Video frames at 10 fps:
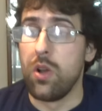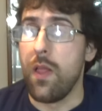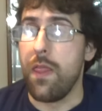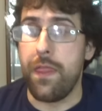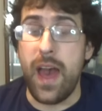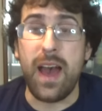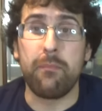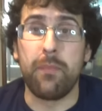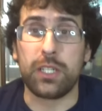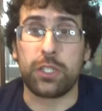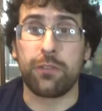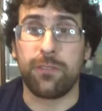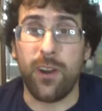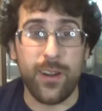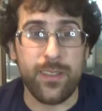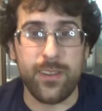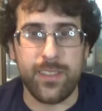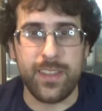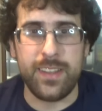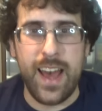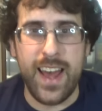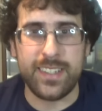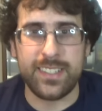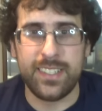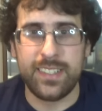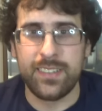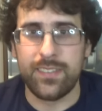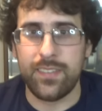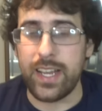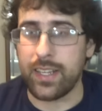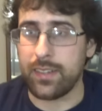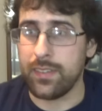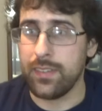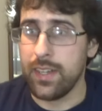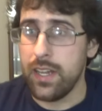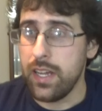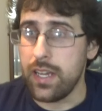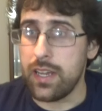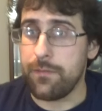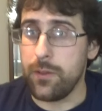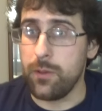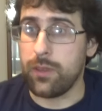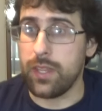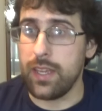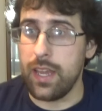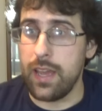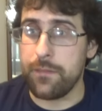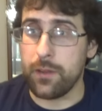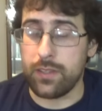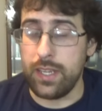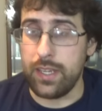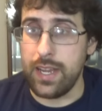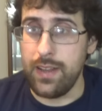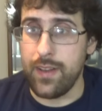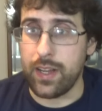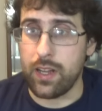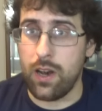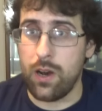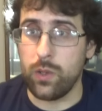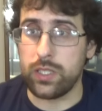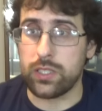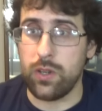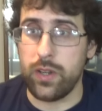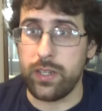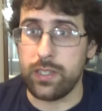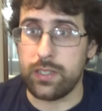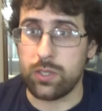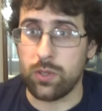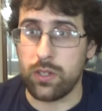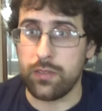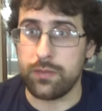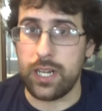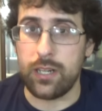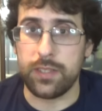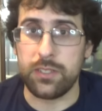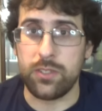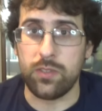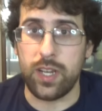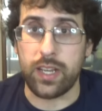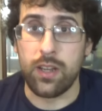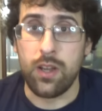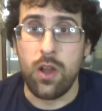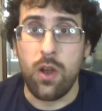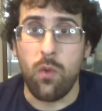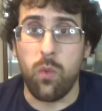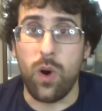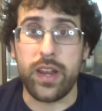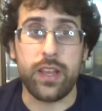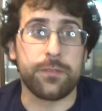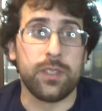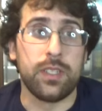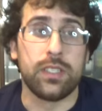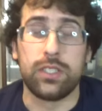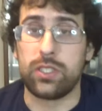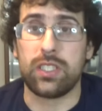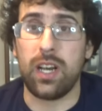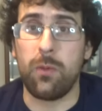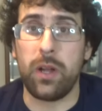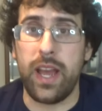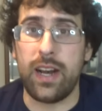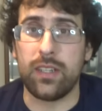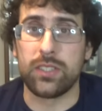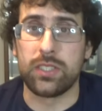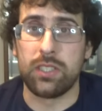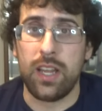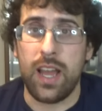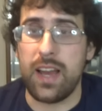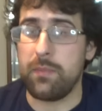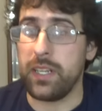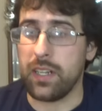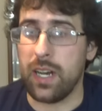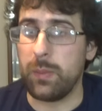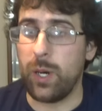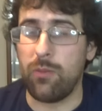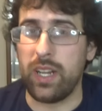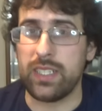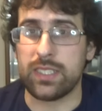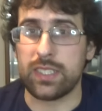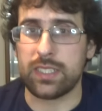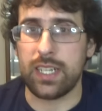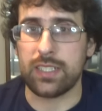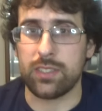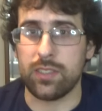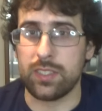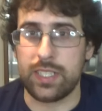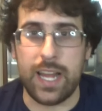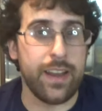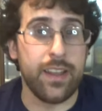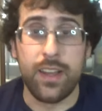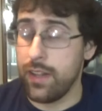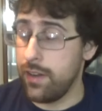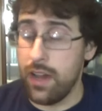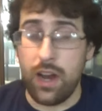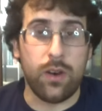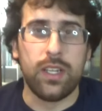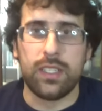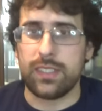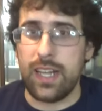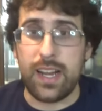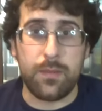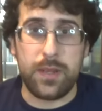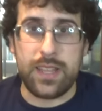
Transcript: that much farther than that. Like, if you think if you're thinking like, oh, it's going to sort of delve into like, what if someone else had become All Might's successor instead. No, it's not going to be